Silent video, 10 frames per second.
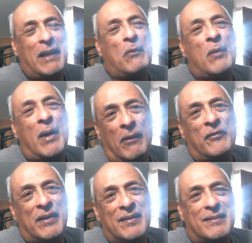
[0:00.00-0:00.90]
well,
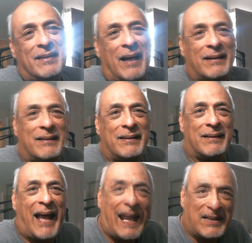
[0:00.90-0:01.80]
Vince has got the
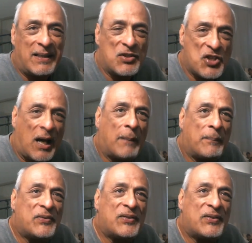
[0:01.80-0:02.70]
acting
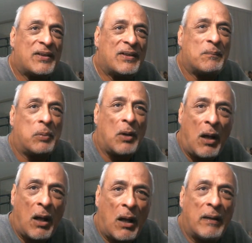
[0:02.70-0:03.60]
chops, and he's
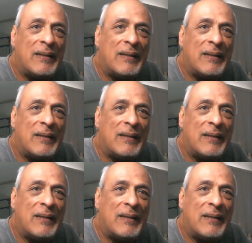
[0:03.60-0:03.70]
blonde.